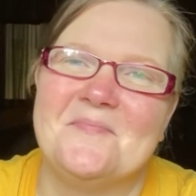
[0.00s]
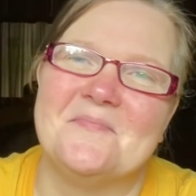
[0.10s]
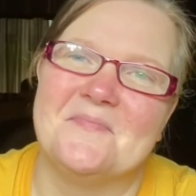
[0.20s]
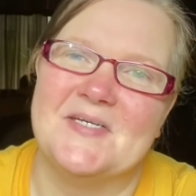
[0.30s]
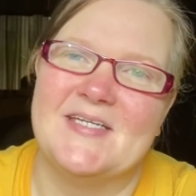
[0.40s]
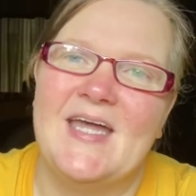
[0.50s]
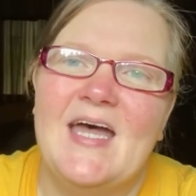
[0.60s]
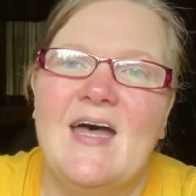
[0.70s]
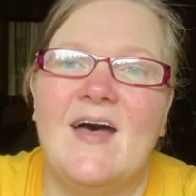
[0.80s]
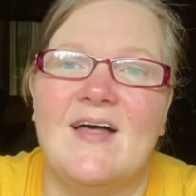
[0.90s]
But
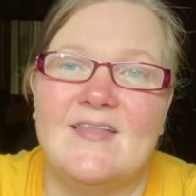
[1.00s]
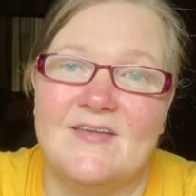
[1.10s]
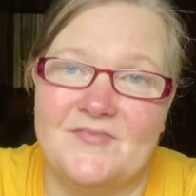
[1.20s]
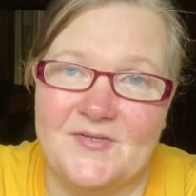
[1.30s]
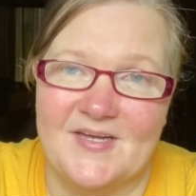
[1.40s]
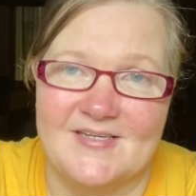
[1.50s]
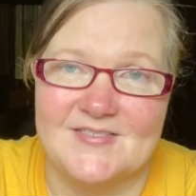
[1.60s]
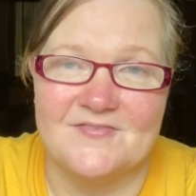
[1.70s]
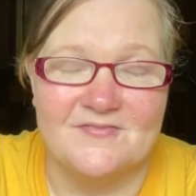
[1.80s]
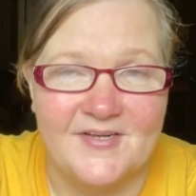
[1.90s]
I love you
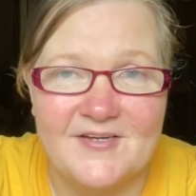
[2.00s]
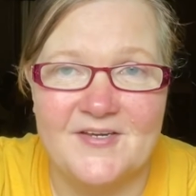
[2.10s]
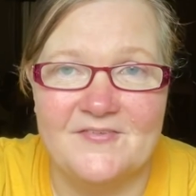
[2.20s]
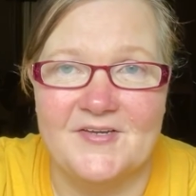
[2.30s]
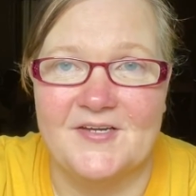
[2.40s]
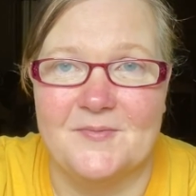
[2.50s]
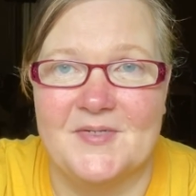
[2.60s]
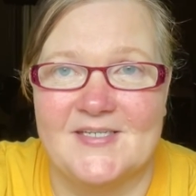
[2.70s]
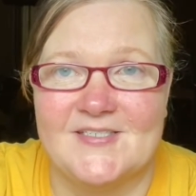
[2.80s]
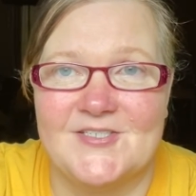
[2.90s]
guys very, very
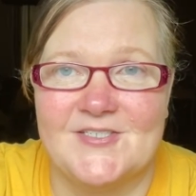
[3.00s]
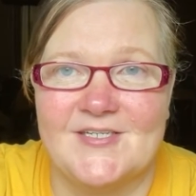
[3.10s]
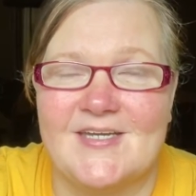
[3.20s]
much.